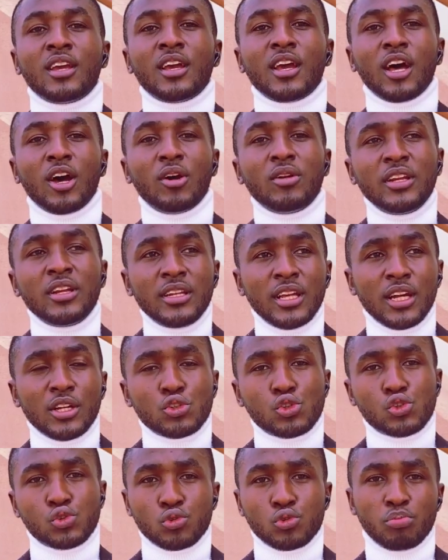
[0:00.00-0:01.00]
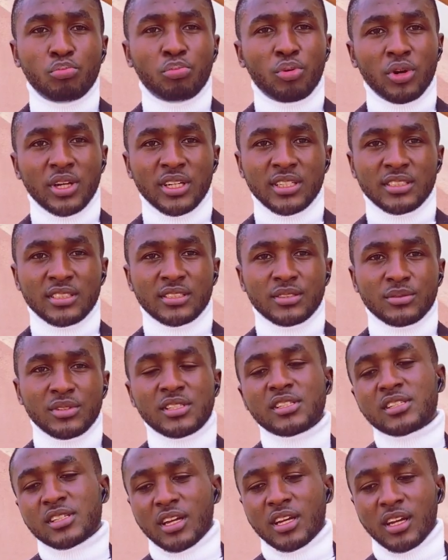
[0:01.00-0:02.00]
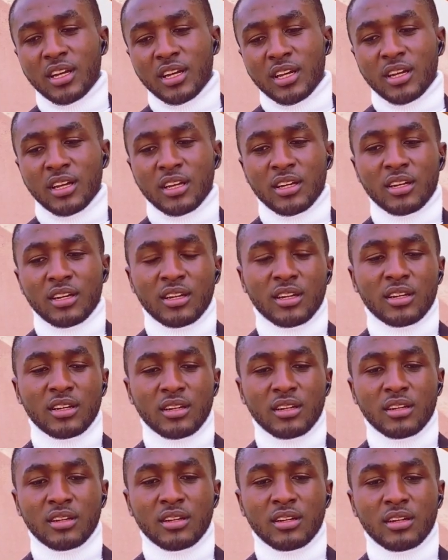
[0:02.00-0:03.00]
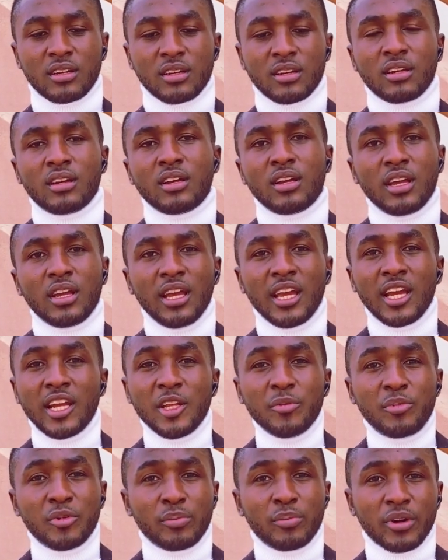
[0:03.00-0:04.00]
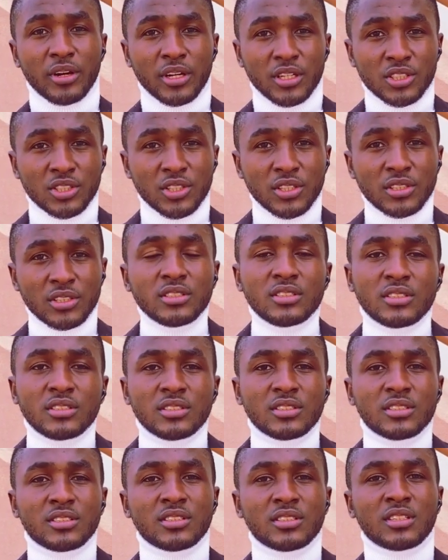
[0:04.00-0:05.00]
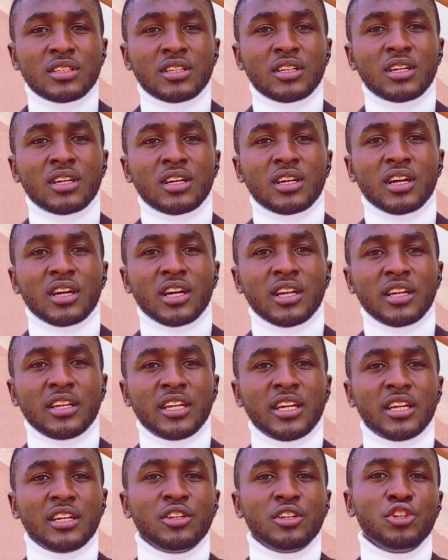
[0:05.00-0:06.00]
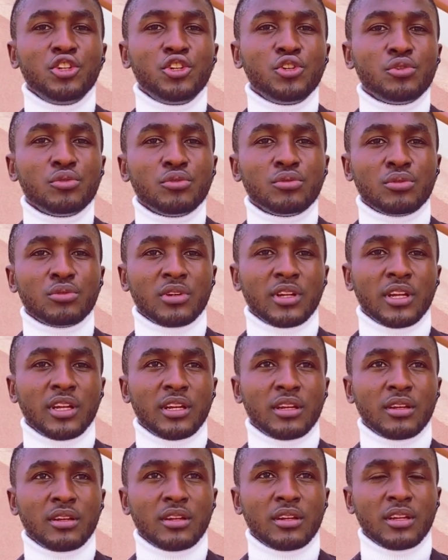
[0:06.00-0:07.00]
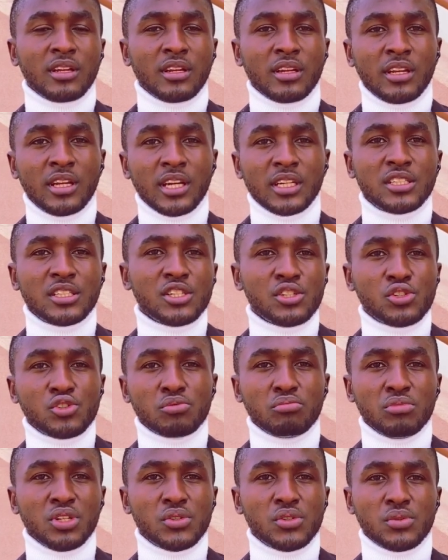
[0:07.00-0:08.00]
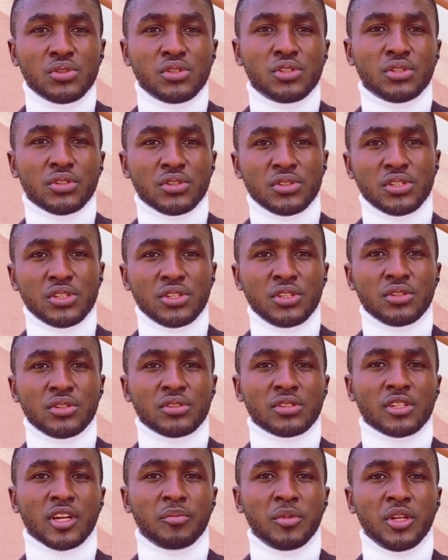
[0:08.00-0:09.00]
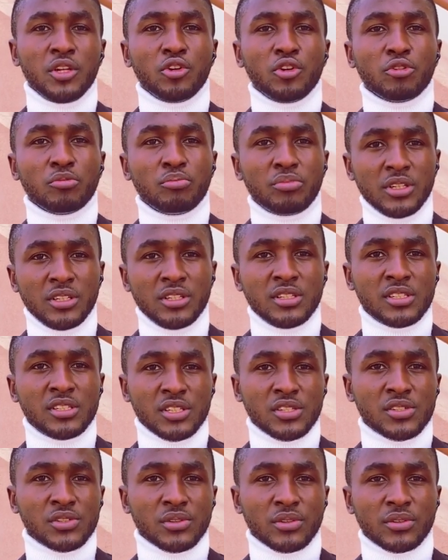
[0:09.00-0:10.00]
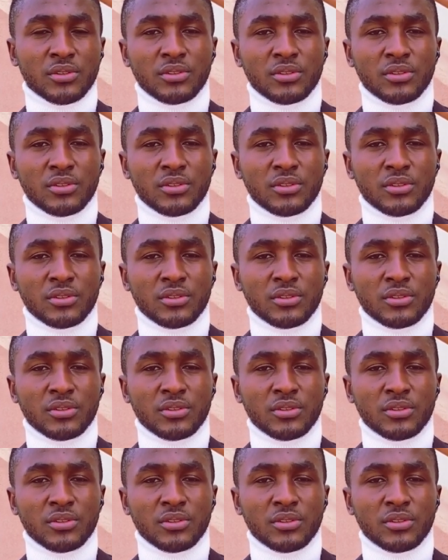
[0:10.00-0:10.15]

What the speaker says: I'll lay down 2 points, which are early preparation and then you getting to meet with your seniors, your predecessor.